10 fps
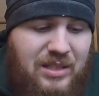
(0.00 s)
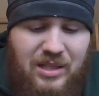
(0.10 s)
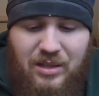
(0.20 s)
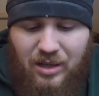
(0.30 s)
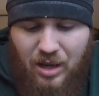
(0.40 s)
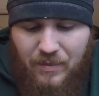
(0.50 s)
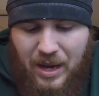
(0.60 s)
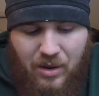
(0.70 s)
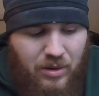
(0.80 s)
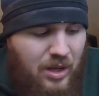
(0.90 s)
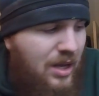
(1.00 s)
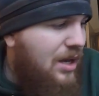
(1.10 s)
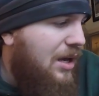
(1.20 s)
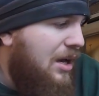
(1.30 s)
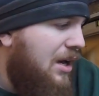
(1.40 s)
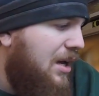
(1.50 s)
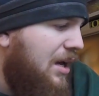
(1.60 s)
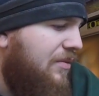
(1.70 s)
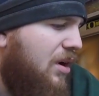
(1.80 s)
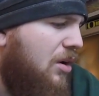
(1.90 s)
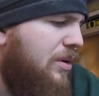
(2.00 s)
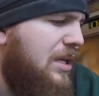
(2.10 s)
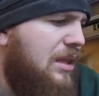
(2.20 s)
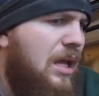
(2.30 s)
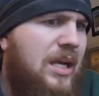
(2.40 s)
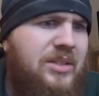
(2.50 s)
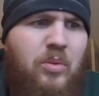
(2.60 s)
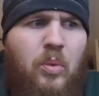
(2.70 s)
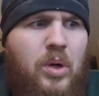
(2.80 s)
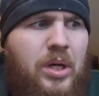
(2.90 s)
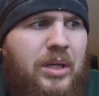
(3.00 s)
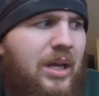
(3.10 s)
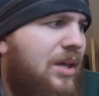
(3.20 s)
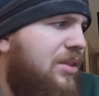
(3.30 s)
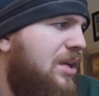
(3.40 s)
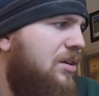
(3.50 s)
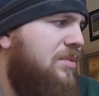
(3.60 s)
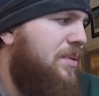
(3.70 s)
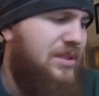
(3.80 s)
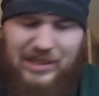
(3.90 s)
it's going to come out. I've already lost one. I think you're supposed